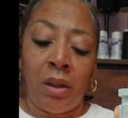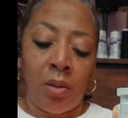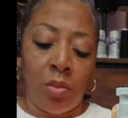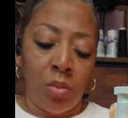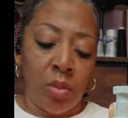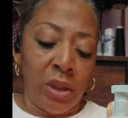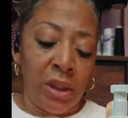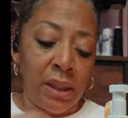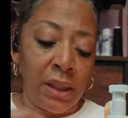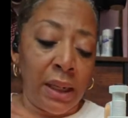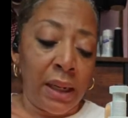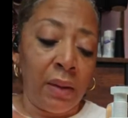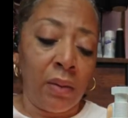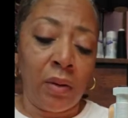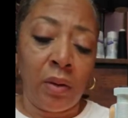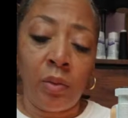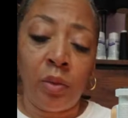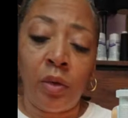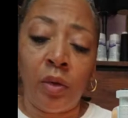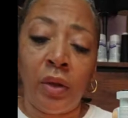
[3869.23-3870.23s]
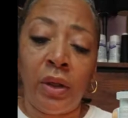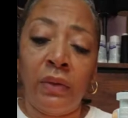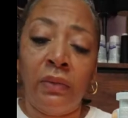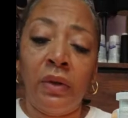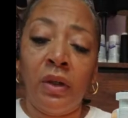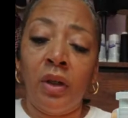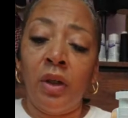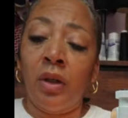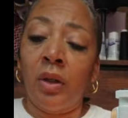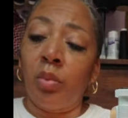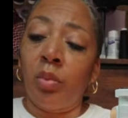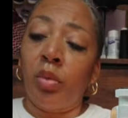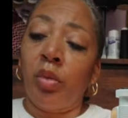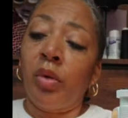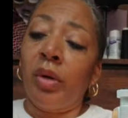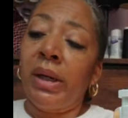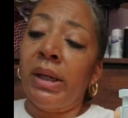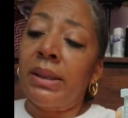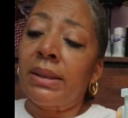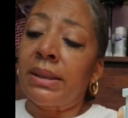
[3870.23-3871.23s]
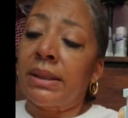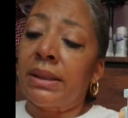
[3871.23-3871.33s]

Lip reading: But now I'm gonna give it a good press,